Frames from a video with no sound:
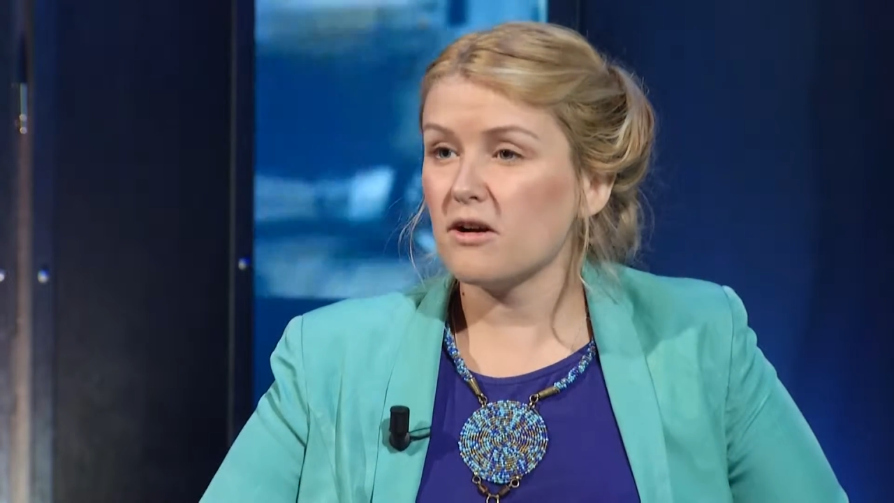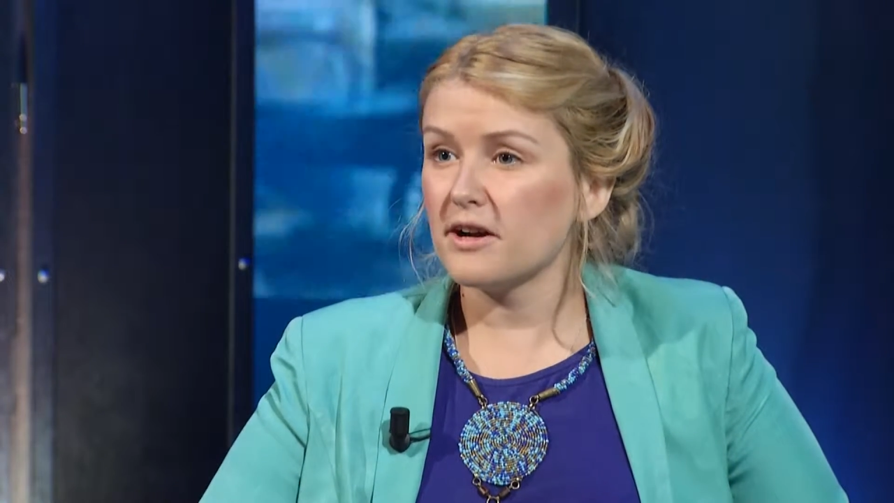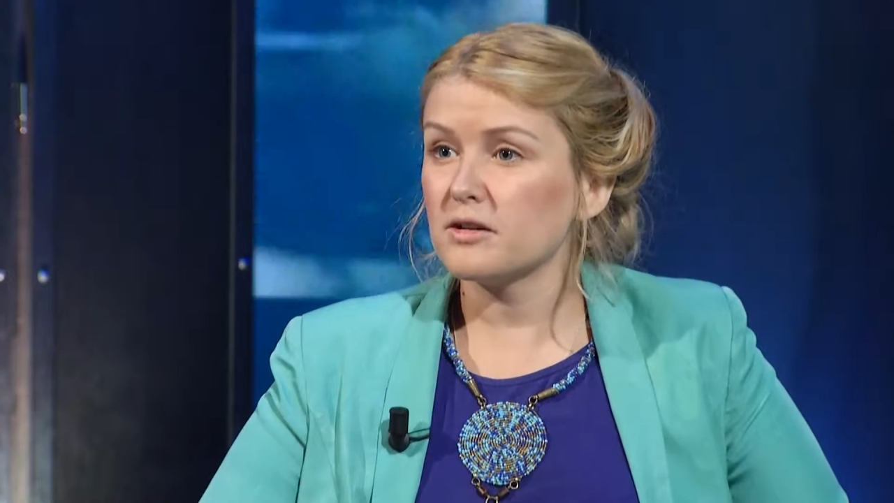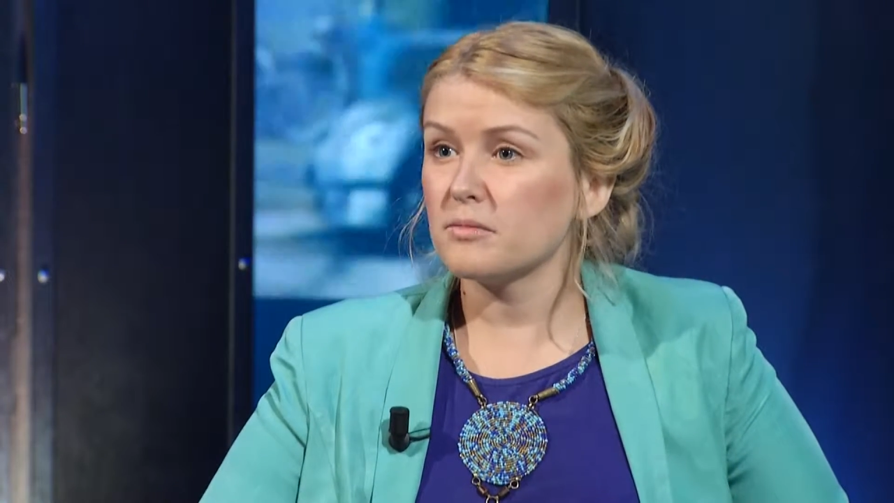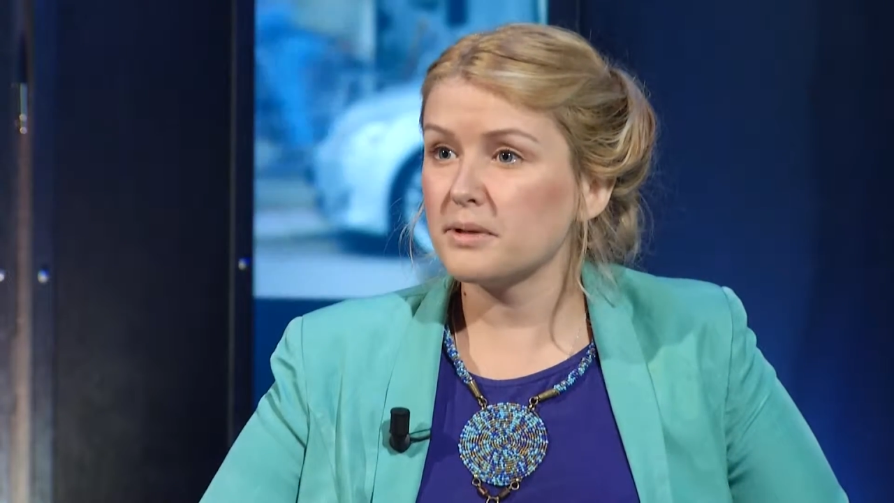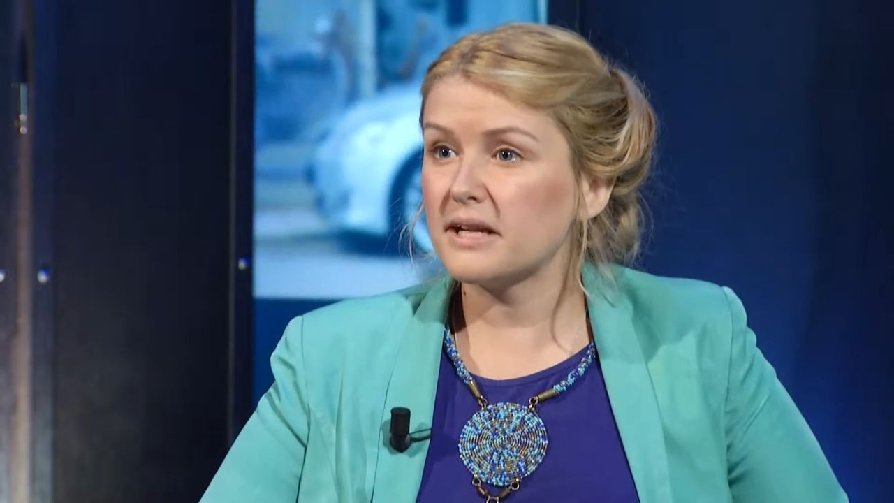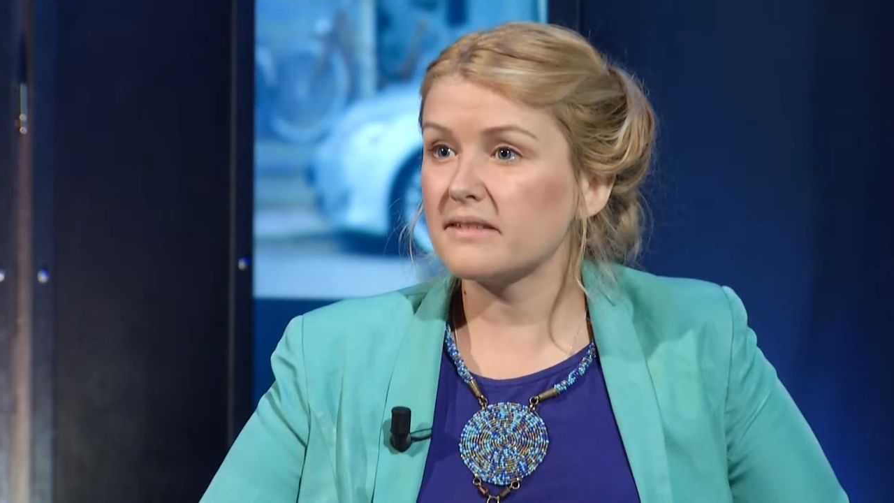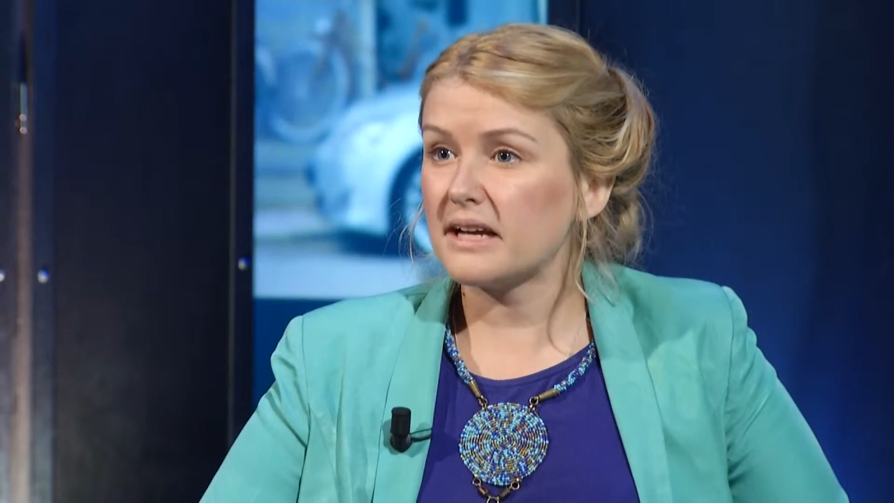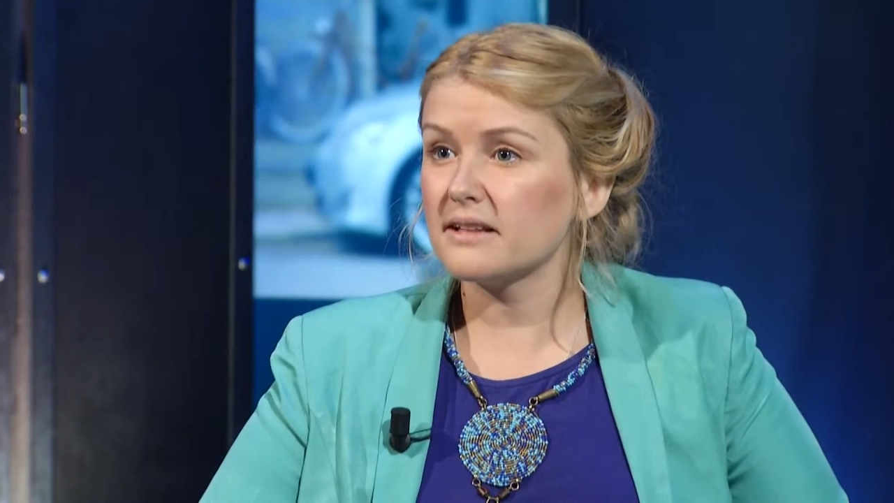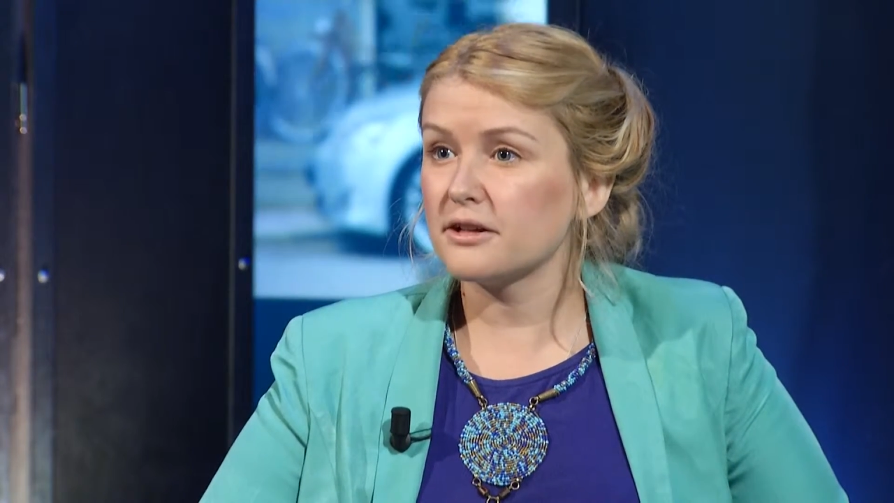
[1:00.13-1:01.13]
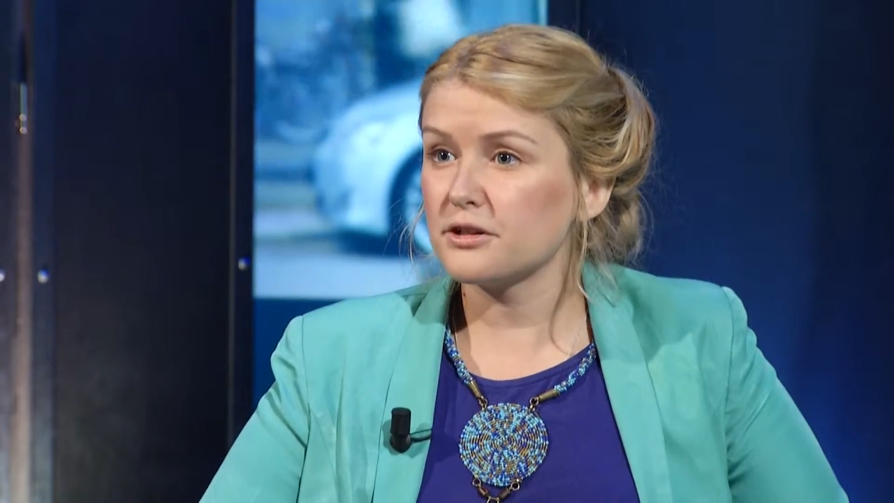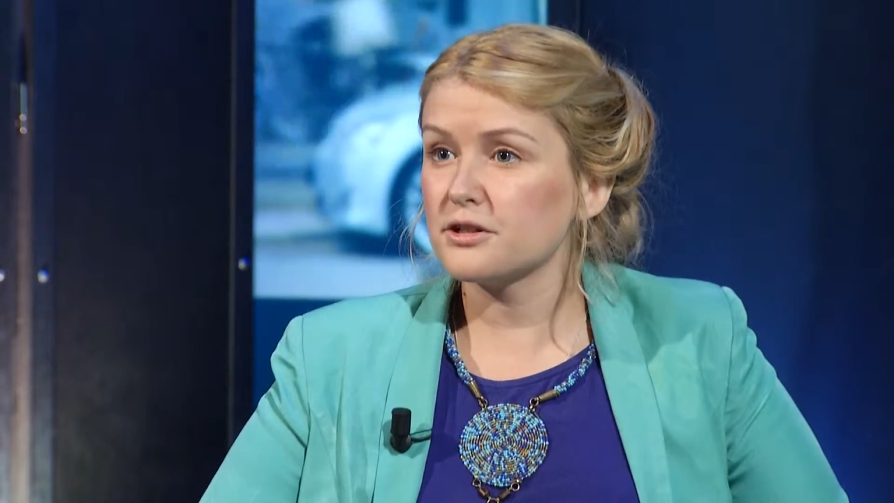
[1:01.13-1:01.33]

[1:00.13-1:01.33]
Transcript: on, being that leader to